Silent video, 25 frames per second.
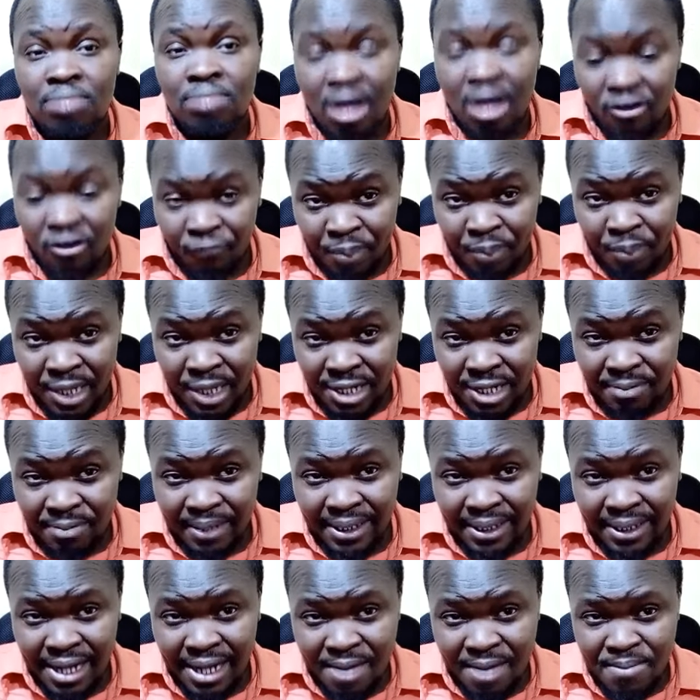I've pinned
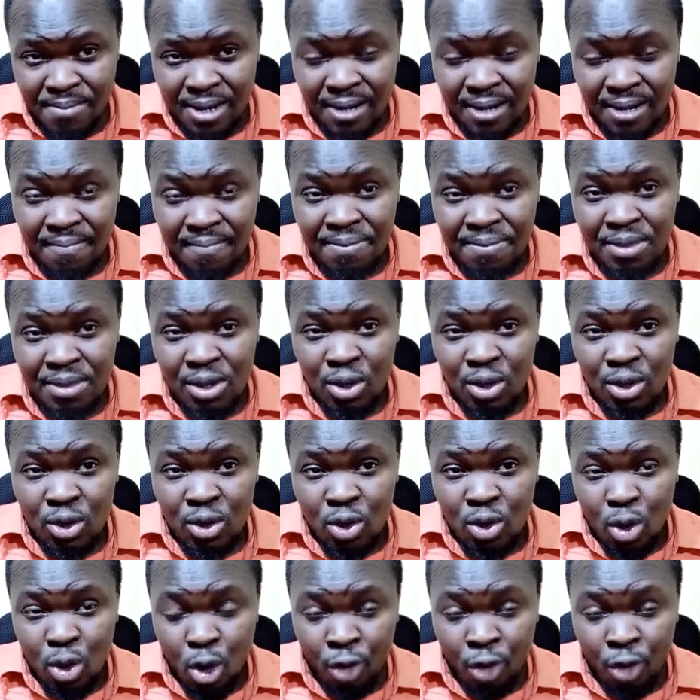my number
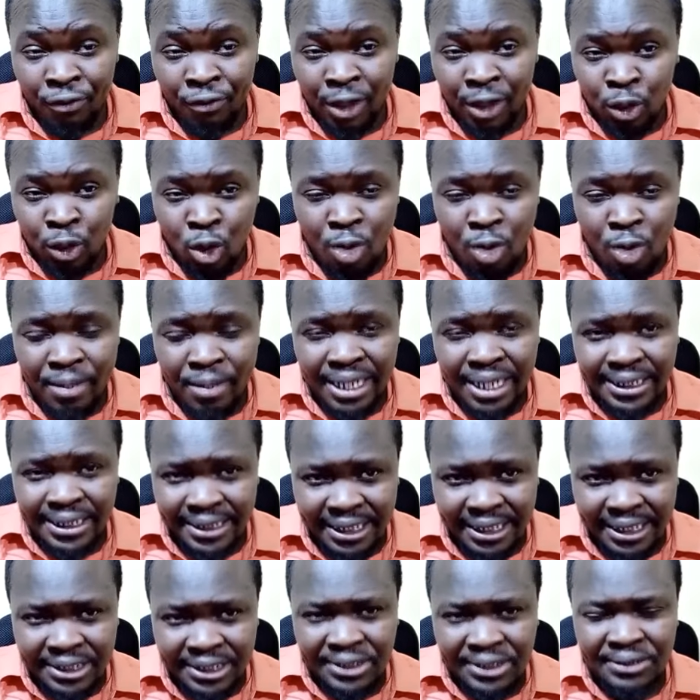on the comment
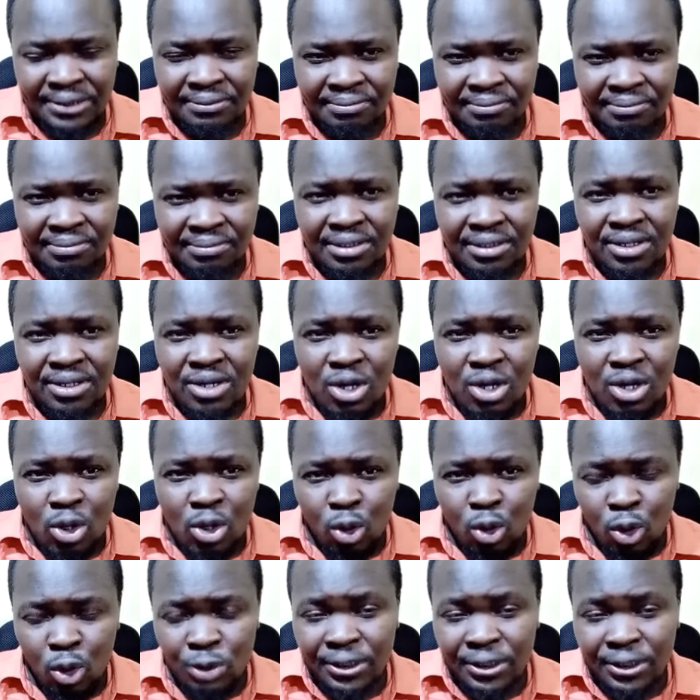section.
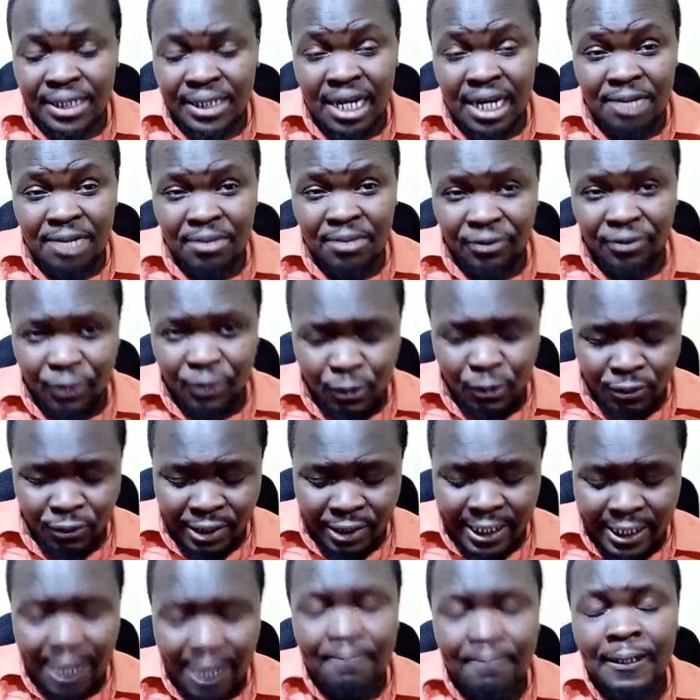Contact me through
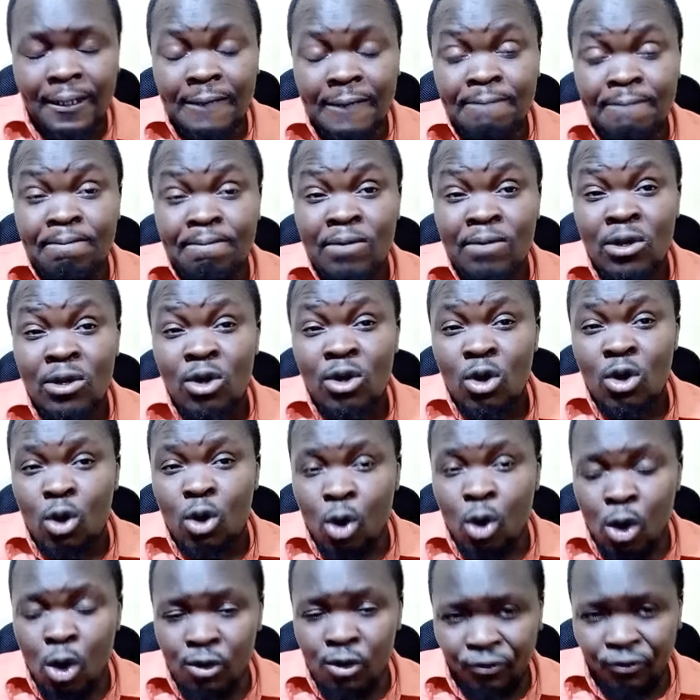the number
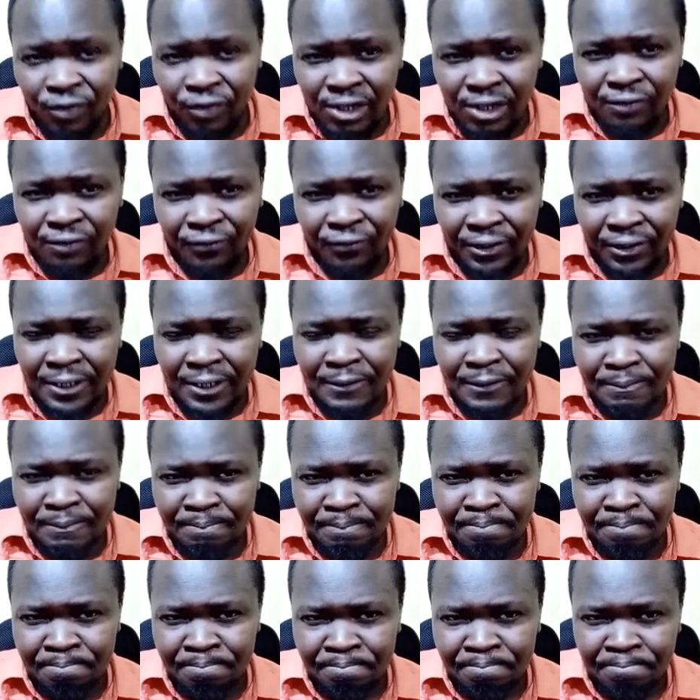or feel free
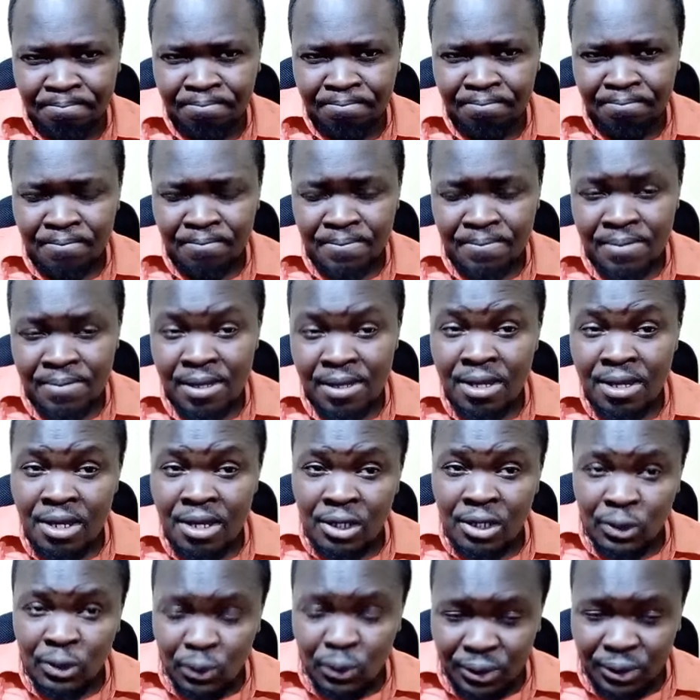
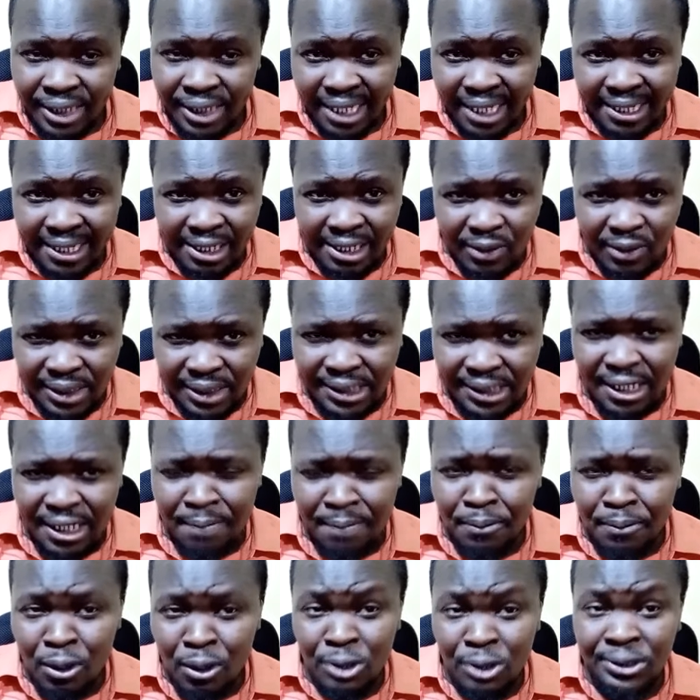to channel your
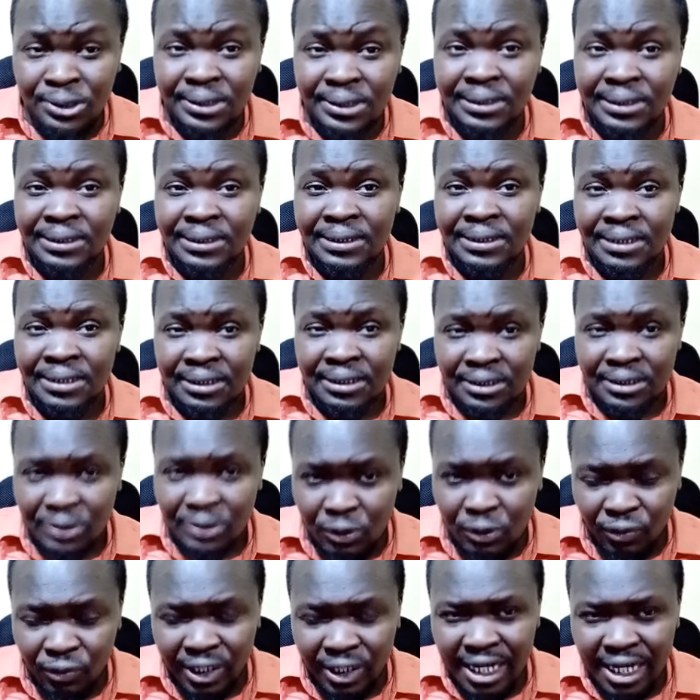support
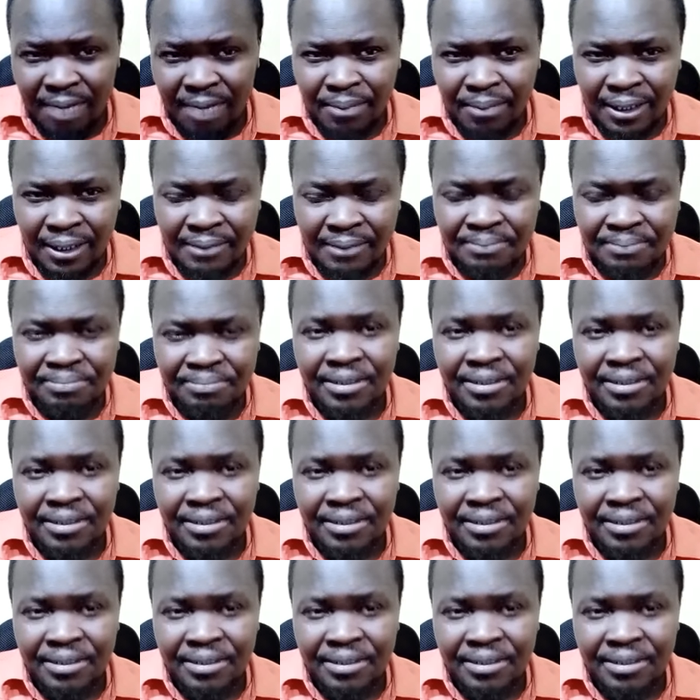to the number.